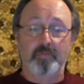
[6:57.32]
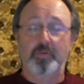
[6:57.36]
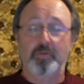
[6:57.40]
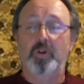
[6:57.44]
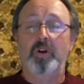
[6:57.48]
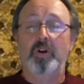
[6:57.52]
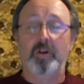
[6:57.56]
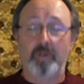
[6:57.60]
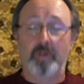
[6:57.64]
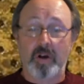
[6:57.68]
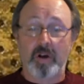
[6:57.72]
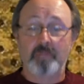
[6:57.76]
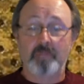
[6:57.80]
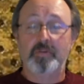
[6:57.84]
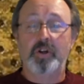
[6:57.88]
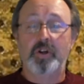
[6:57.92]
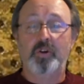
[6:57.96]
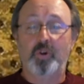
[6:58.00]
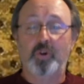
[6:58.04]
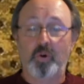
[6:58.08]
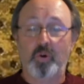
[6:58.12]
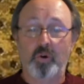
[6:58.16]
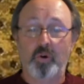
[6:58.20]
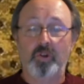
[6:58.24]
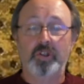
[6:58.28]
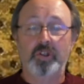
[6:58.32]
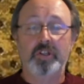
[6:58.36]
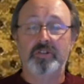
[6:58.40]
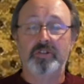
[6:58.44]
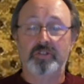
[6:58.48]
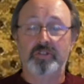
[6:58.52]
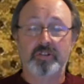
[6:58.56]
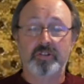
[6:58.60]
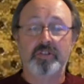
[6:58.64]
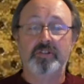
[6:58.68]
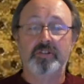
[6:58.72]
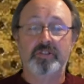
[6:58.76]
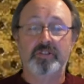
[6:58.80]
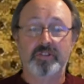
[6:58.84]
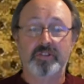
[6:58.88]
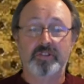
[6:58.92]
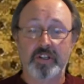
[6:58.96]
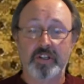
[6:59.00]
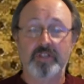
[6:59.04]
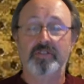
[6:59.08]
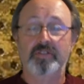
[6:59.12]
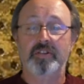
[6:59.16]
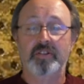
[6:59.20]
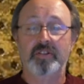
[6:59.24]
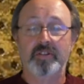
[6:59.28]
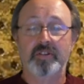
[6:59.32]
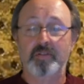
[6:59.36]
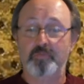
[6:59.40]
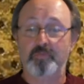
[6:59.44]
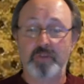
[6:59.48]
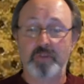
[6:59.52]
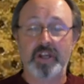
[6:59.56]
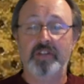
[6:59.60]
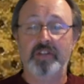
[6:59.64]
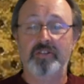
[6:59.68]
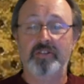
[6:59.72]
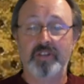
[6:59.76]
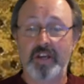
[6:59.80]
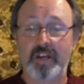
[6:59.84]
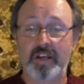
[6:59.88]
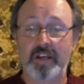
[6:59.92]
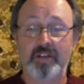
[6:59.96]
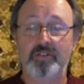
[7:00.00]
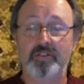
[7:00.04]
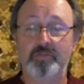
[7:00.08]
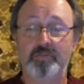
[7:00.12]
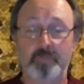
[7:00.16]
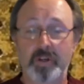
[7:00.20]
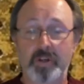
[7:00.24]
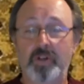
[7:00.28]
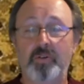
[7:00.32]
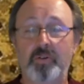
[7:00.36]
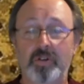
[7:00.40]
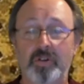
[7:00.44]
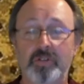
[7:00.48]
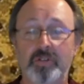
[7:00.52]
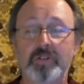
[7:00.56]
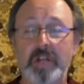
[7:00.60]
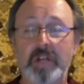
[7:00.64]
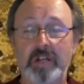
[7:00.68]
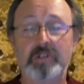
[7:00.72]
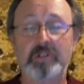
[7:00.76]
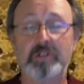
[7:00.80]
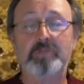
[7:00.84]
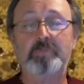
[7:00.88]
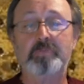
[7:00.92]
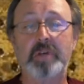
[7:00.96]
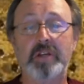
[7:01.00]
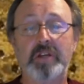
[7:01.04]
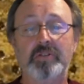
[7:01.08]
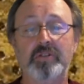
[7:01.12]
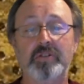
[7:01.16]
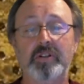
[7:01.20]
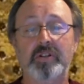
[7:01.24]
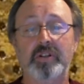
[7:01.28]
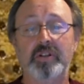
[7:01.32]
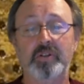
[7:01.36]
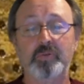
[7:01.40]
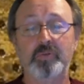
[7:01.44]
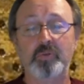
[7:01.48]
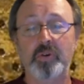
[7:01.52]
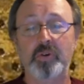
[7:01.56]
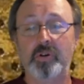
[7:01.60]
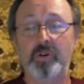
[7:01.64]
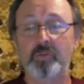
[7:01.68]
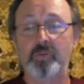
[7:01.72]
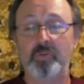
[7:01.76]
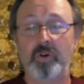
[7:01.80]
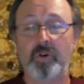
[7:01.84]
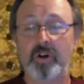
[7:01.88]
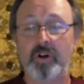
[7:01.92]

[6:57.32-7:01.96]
gonna call this season the Big Tease because that's basically what it